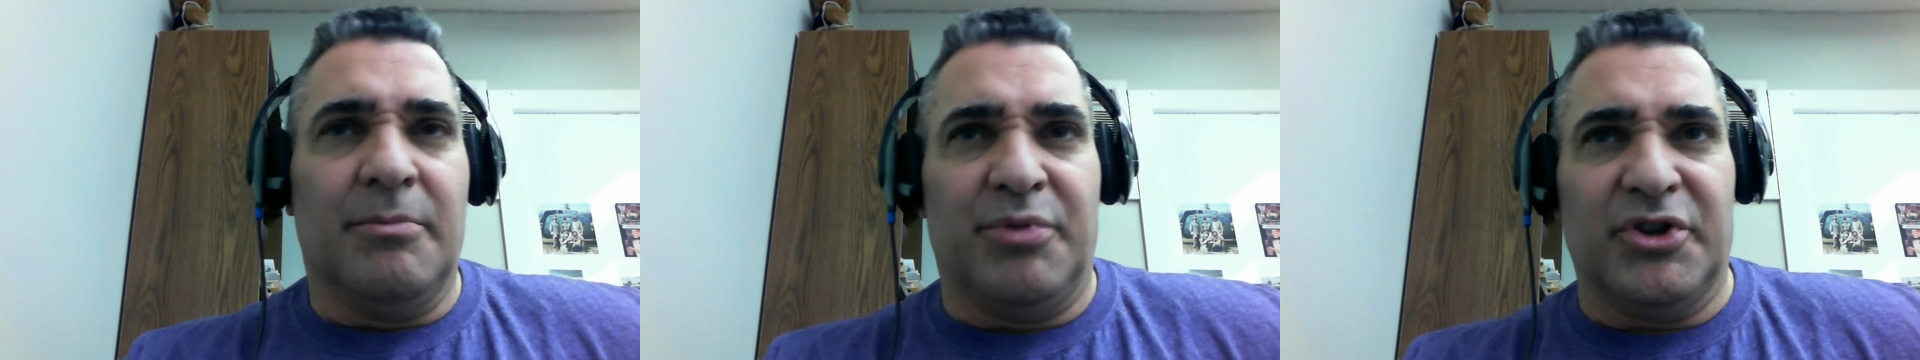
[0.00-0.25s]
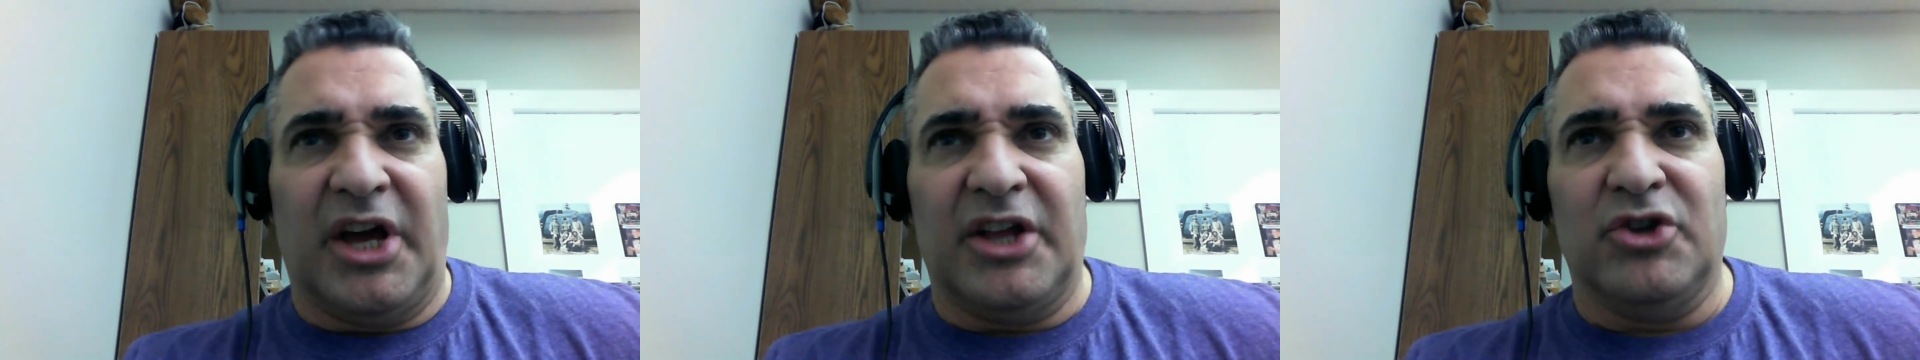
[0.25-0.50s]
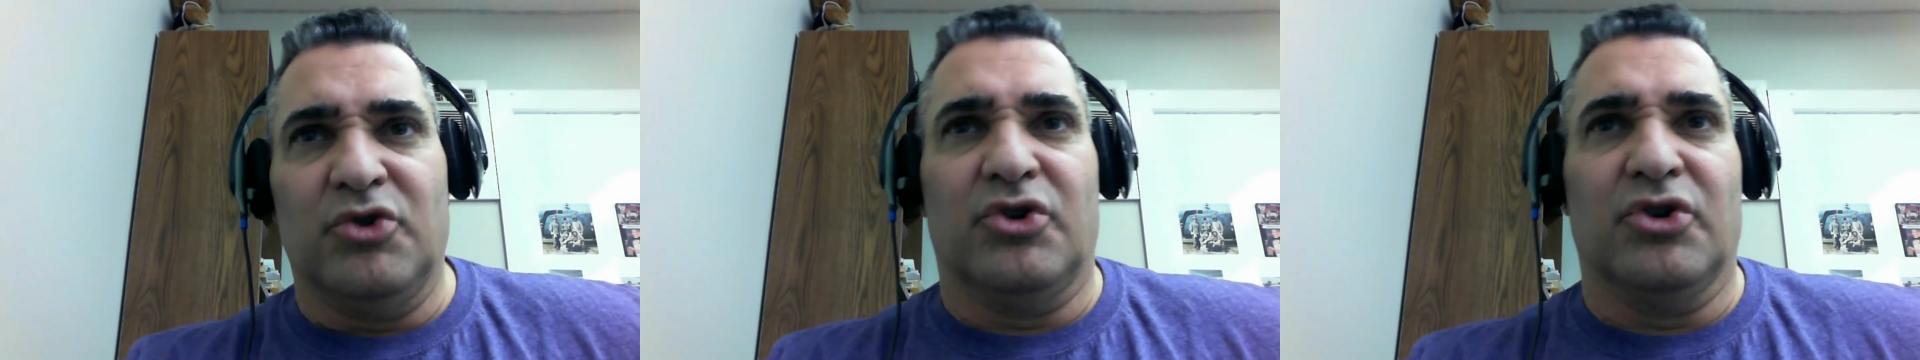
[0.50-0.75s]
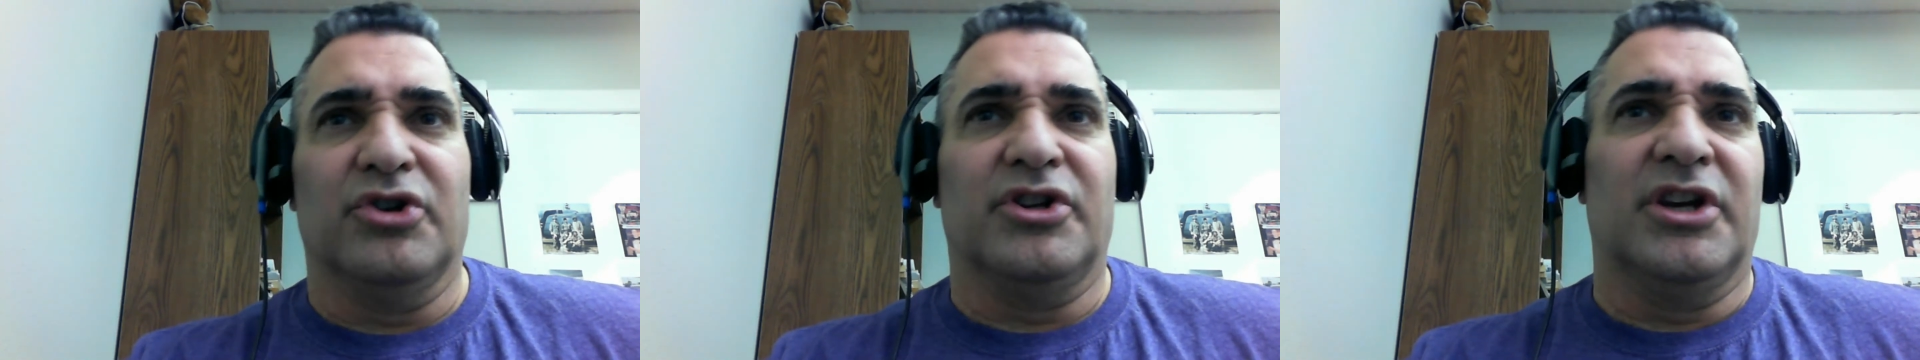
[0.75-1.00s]
but that you
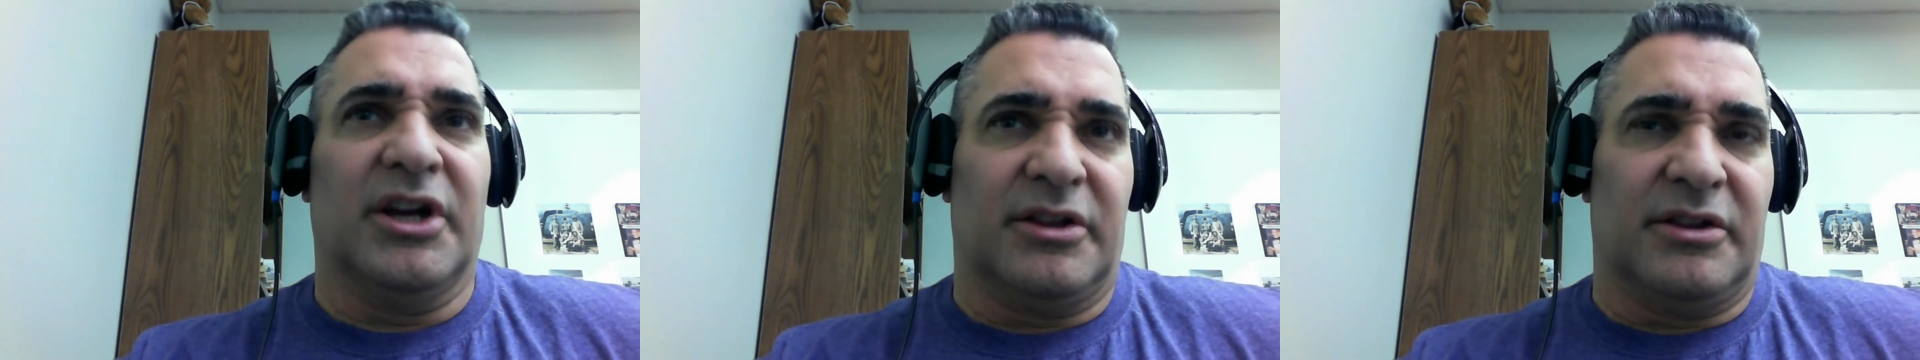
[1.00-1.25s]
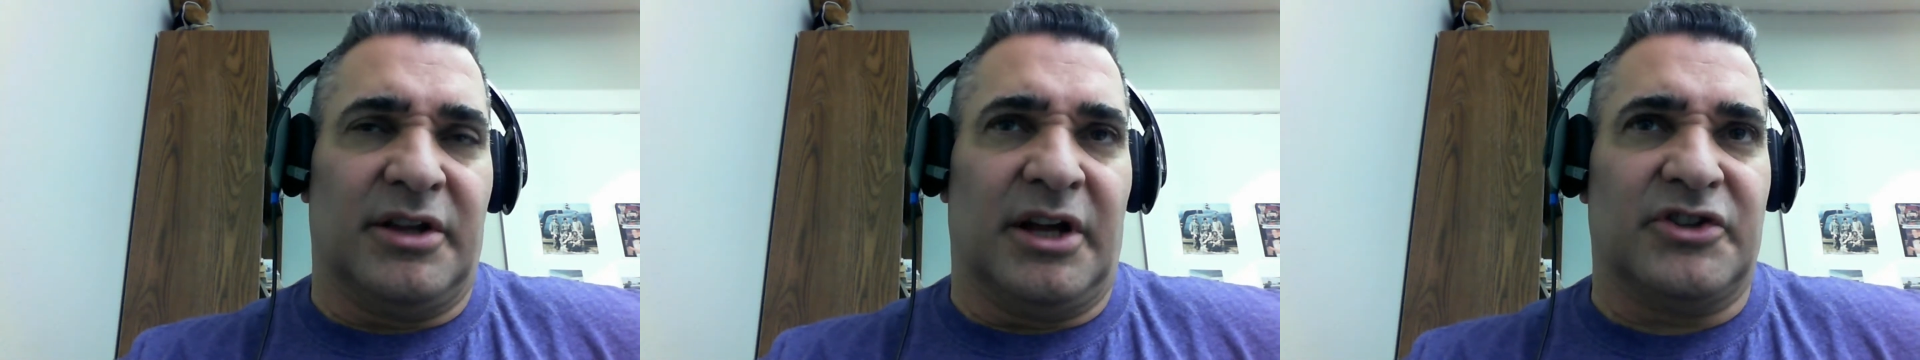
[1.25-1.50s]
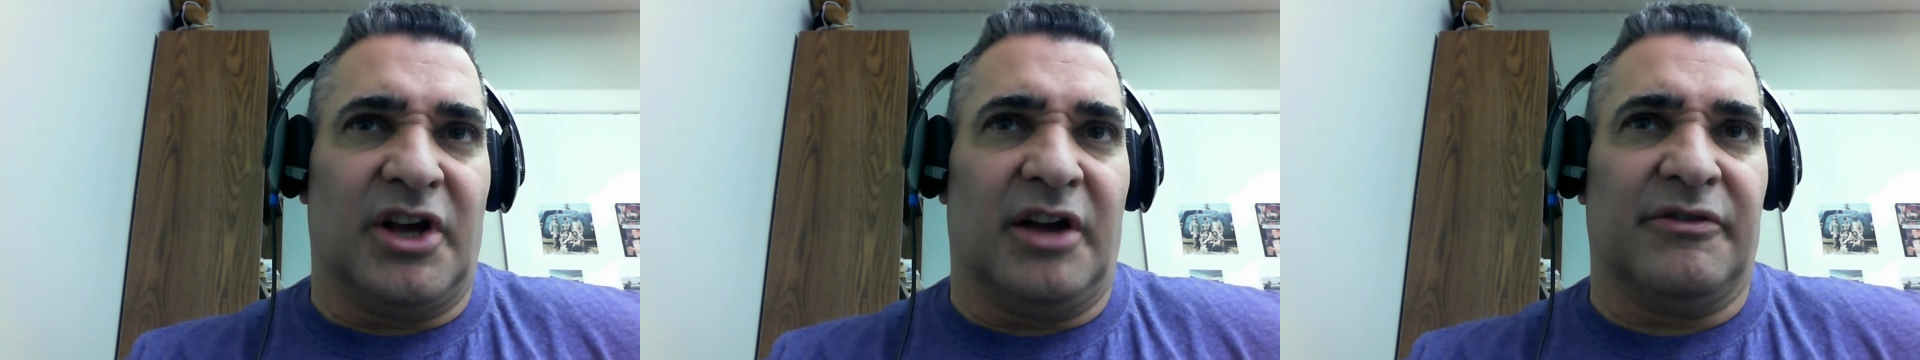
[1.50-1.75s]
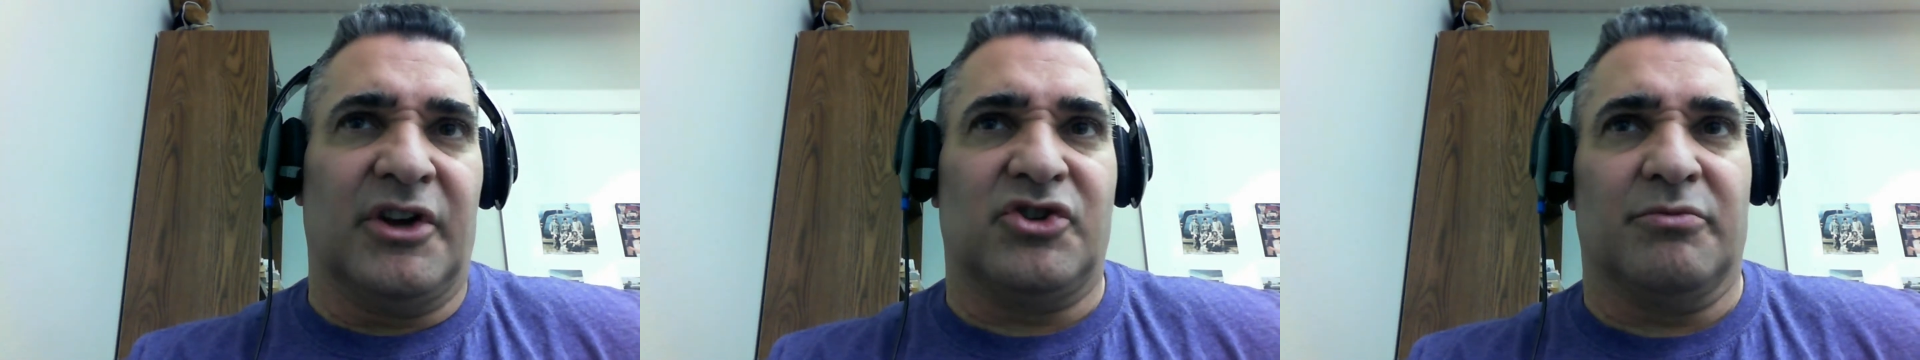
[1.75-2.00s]
could get that
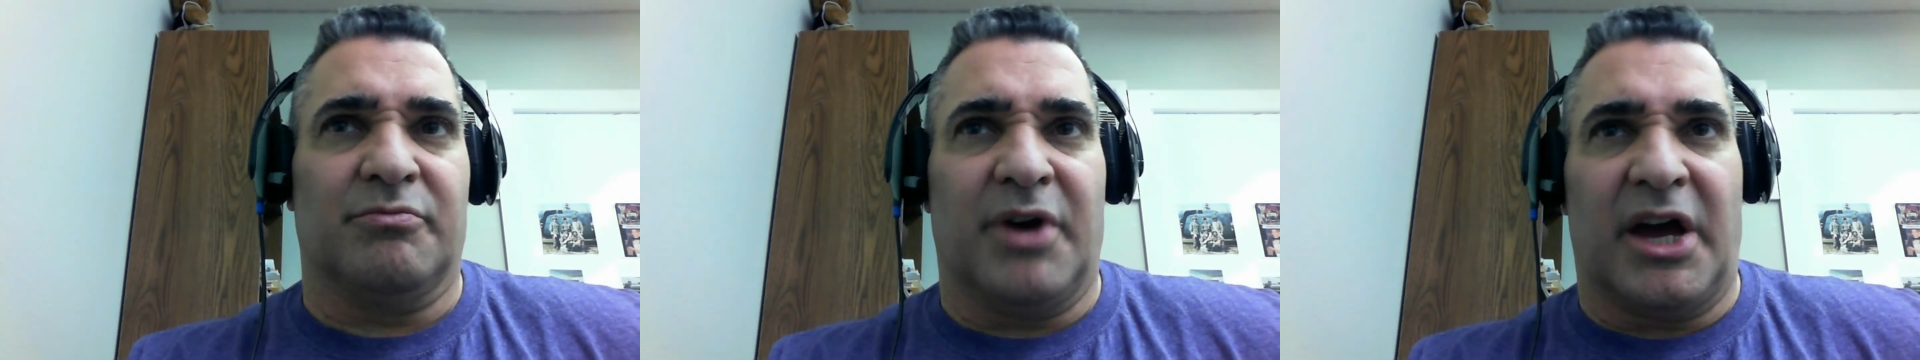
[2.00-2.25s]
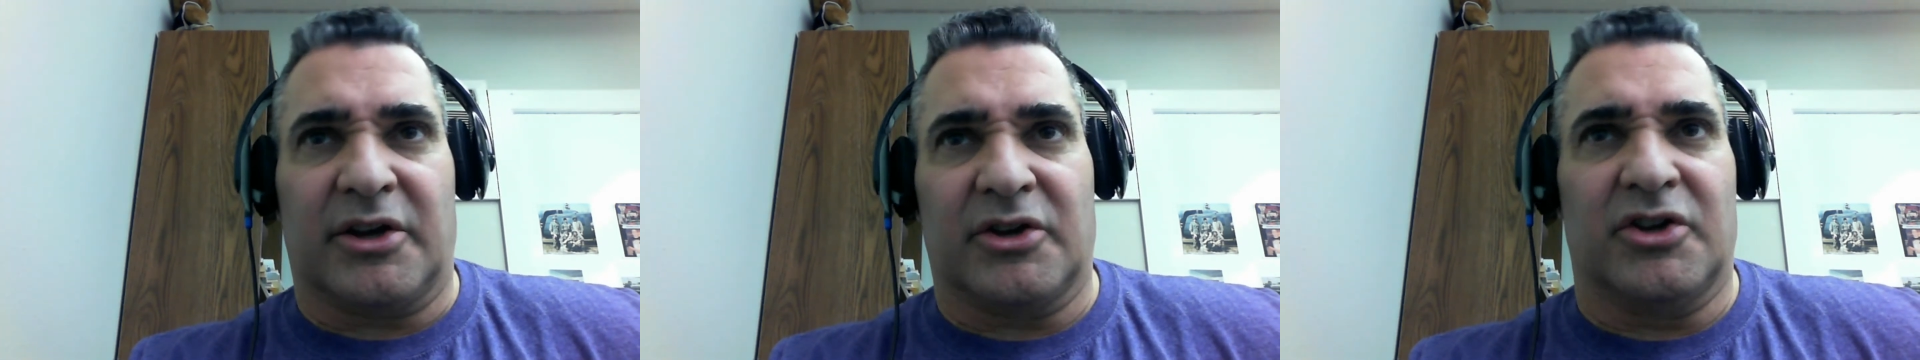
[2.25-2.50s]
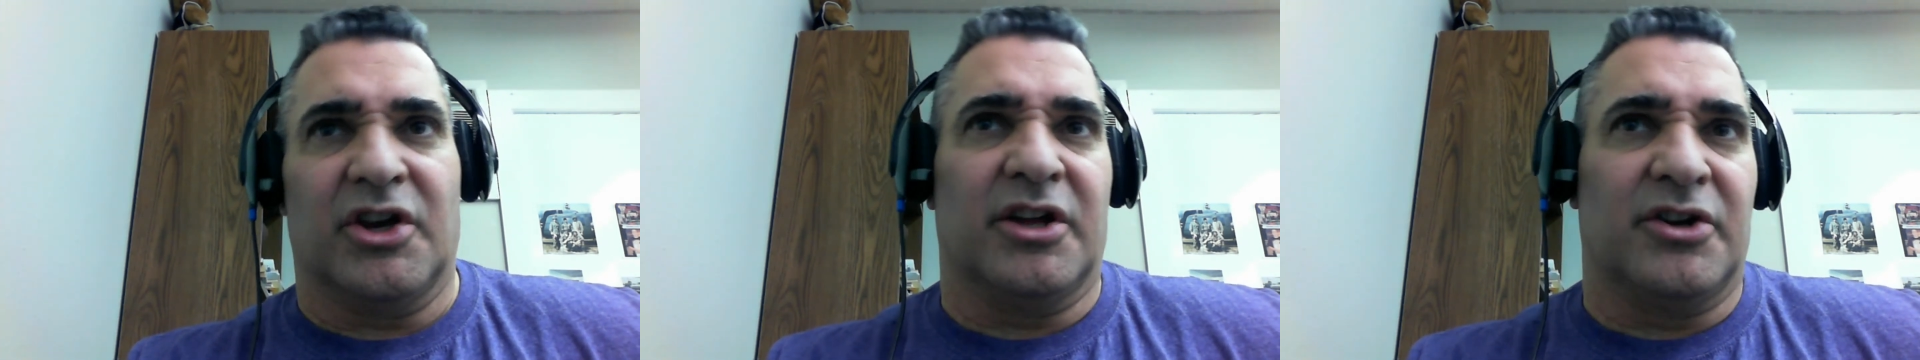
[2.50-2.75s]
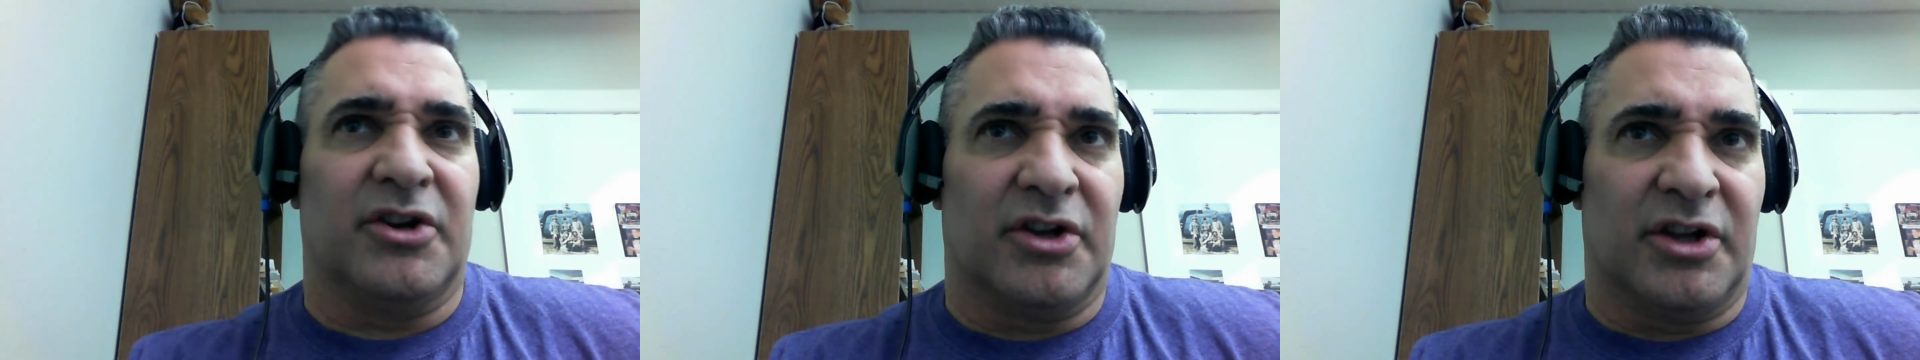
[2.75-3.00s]
salvation back
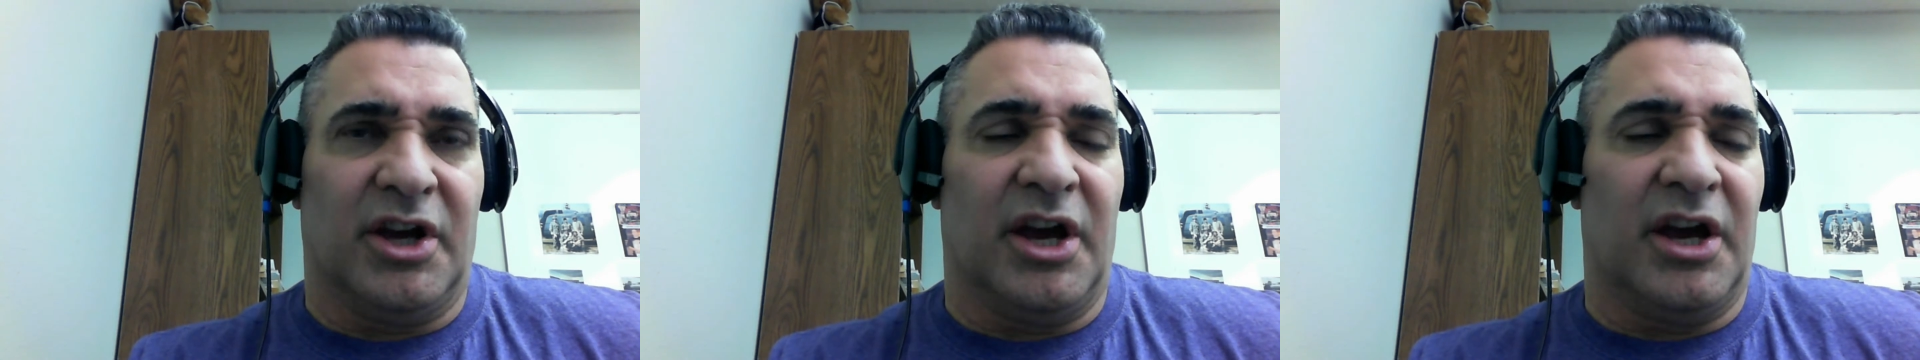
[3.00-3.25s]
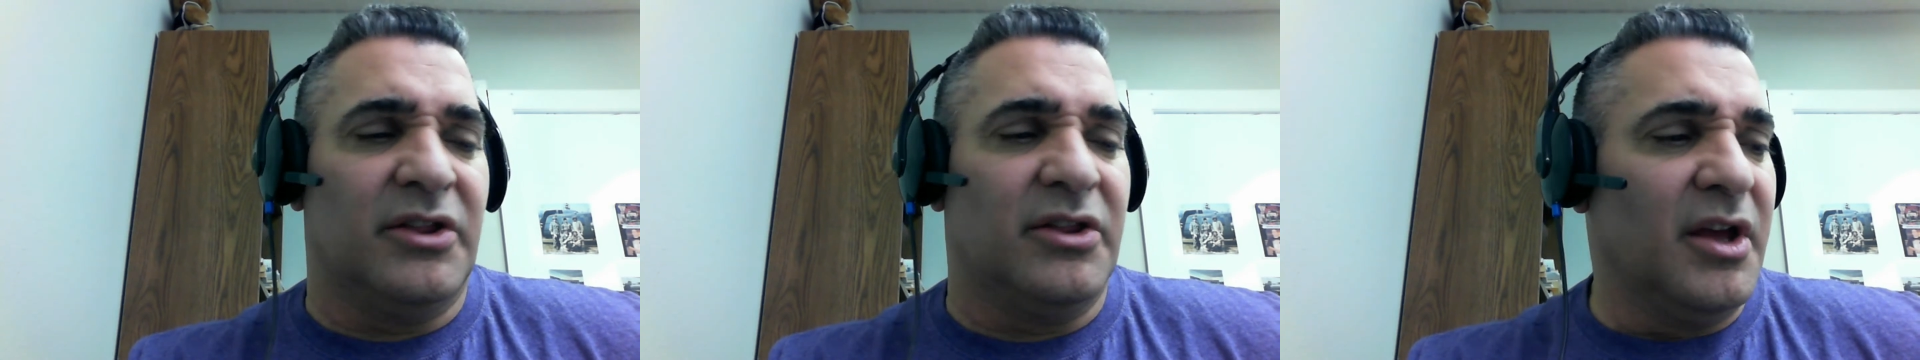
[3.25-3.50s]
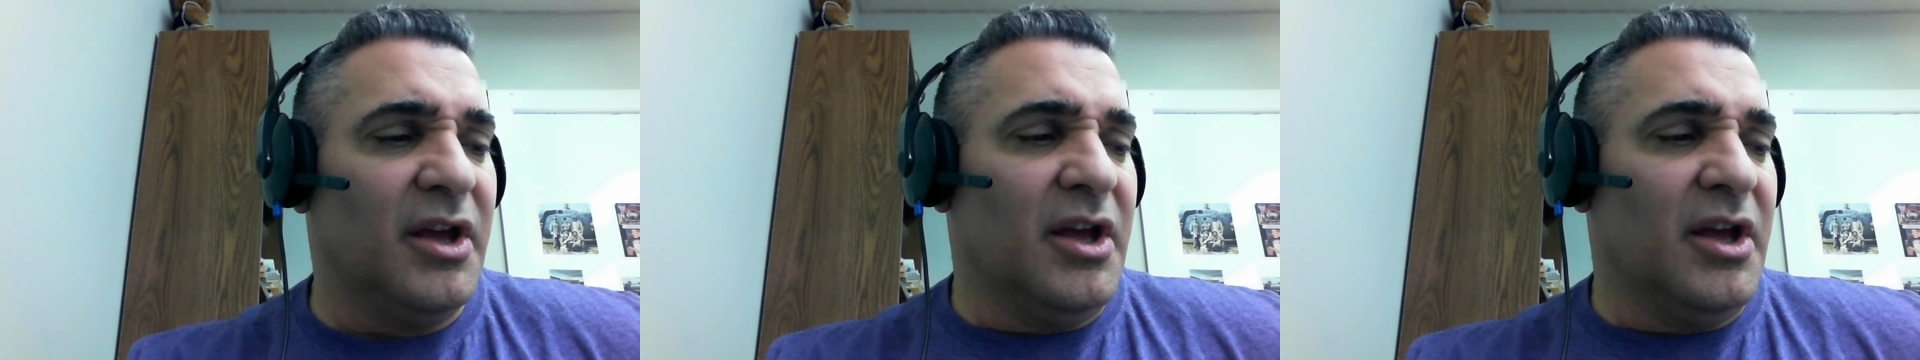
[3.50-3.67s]
again and again.